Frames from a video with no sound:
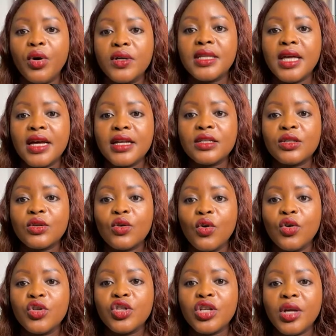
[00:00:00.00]
New
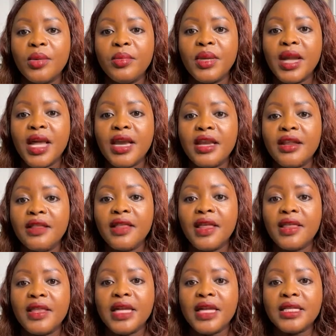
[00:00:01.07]
era is possible.
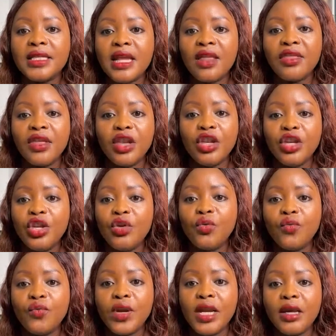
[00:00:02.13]
Kick the box. Thanks,
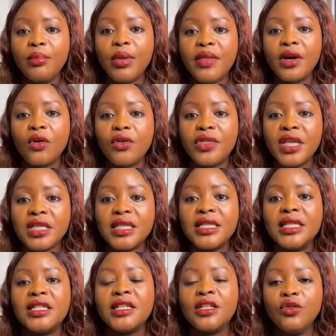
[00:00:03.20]
coach. I'm learning that there's
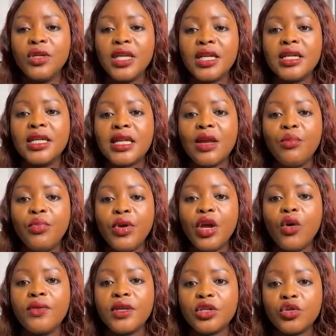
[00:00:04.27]
nothing new really,
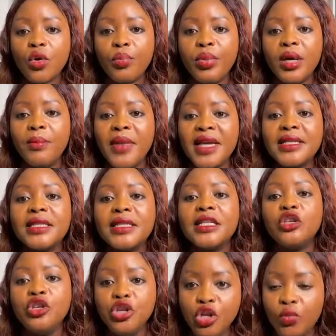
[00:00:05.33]
but the authenticity,
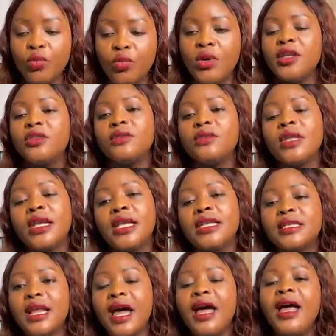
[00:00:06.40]
uniqueness I bring on the
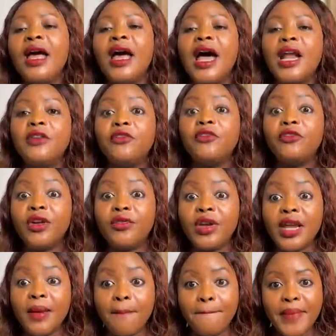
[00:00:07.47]
topic makes it
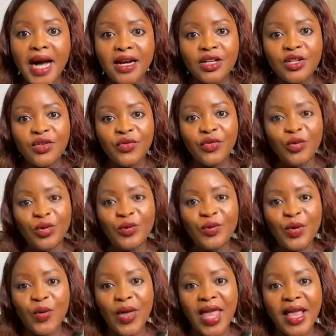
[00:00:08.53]
new to the listener
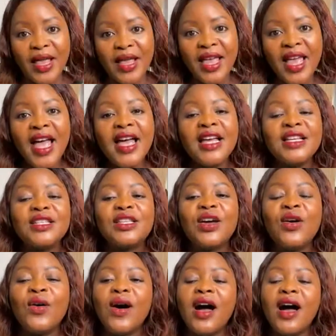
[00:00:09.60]
and very
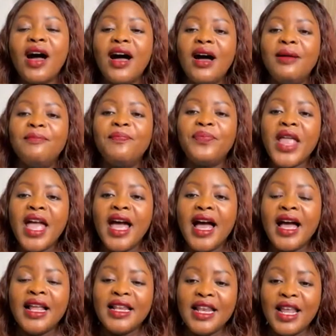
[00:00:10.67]
impactful. Okay.
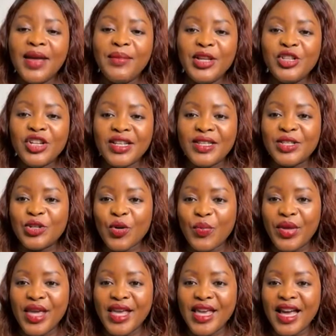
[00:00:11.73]

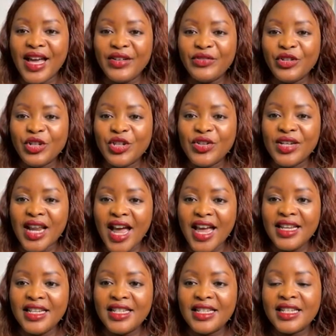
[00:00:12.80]
So, let me
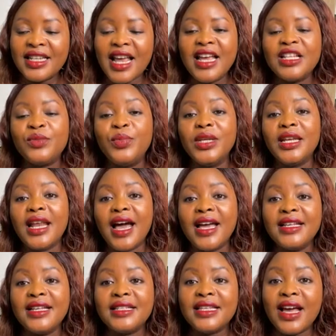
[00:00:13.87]
just stop here for
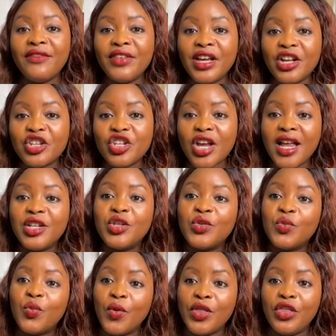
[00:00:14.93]
tonight. It's been
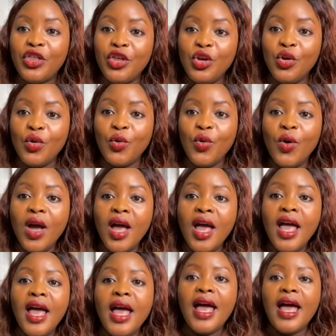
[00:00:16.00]
nice having a
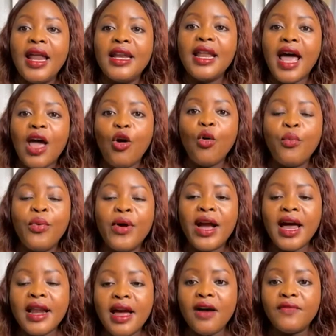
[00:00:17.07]
chat with you,
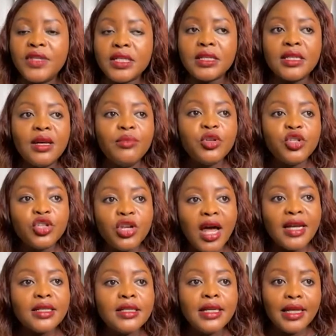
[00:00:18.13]
and I hope we can
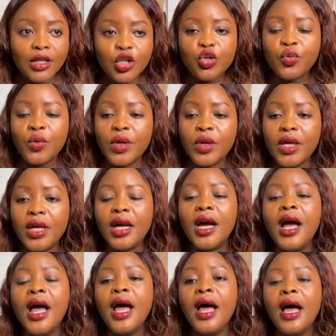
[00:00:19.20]
have the same chat
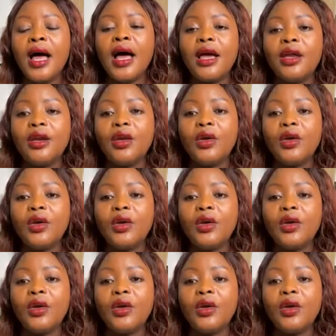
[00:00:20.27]
next week.